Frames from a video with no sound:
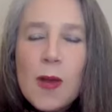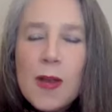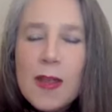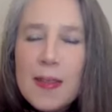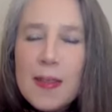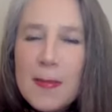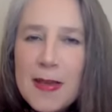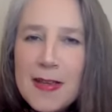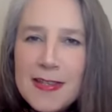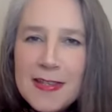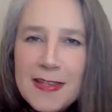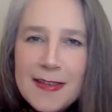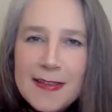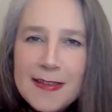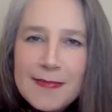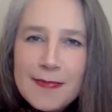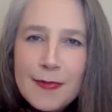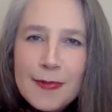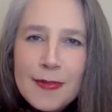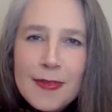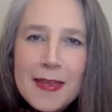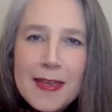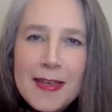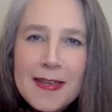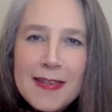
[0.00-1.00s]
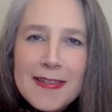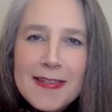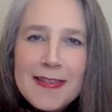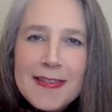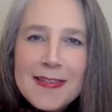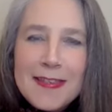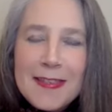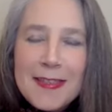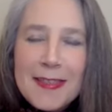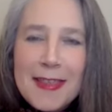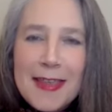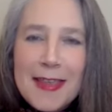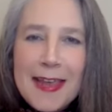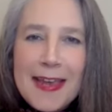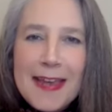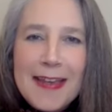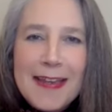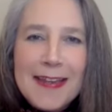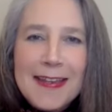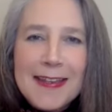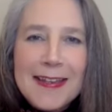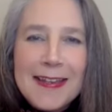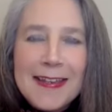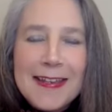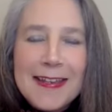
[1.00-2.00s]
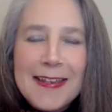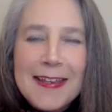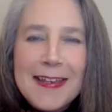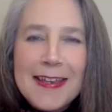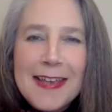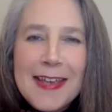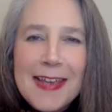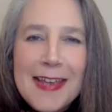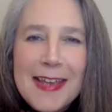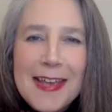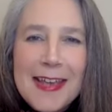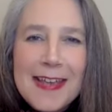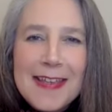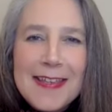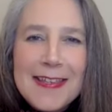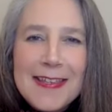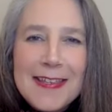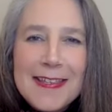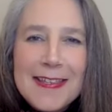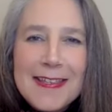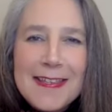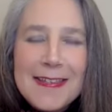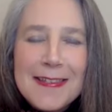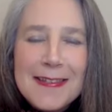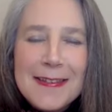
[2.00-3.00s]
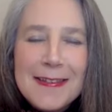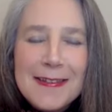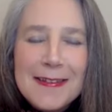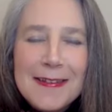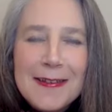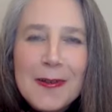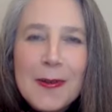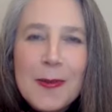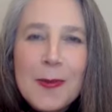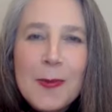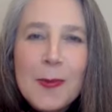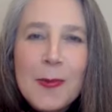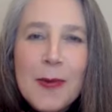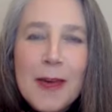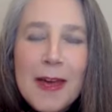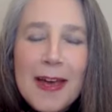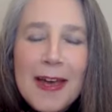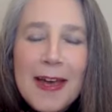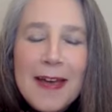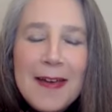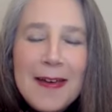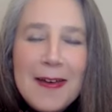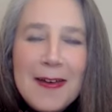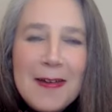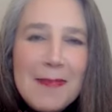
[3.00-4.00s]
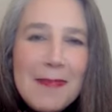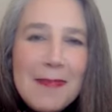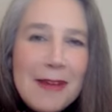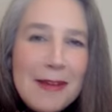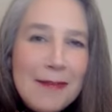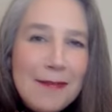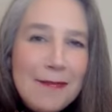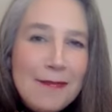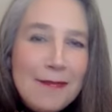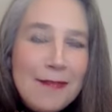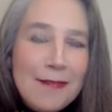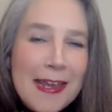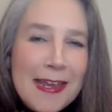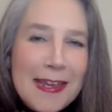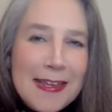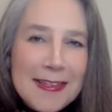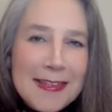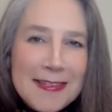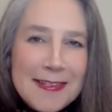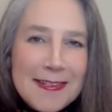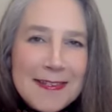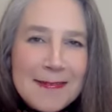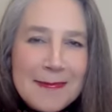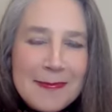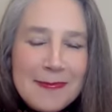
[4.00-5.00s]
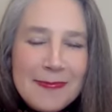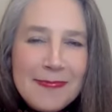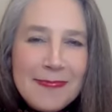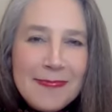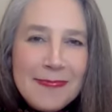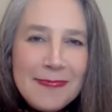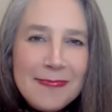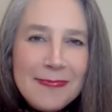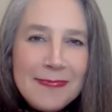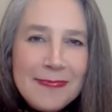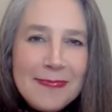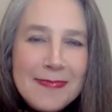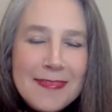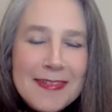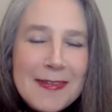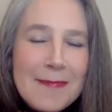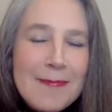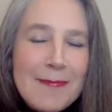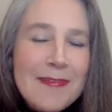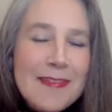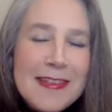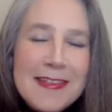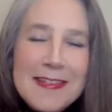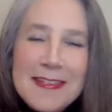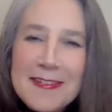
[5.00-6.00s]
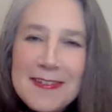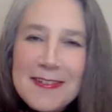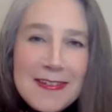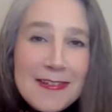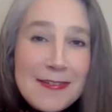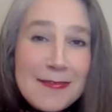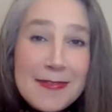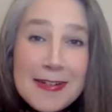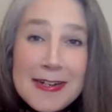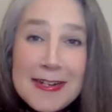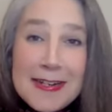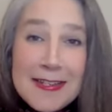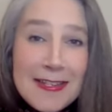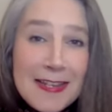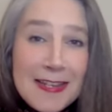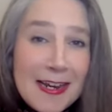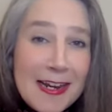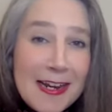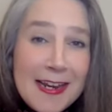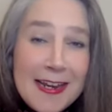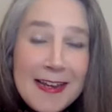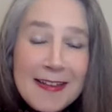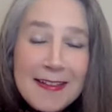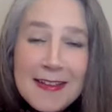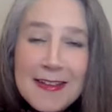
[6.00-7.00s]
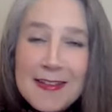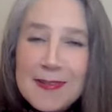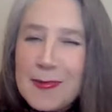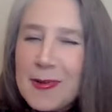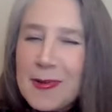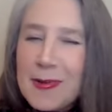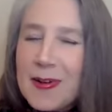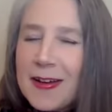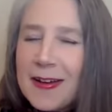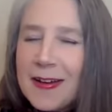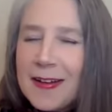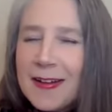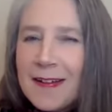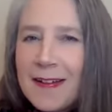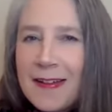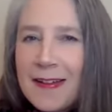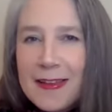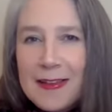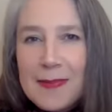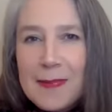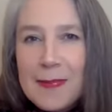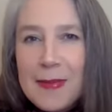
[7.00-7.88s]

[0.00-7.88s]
of the most useful things to think is, where are my feet? Some of these are just really silly, and that's what I like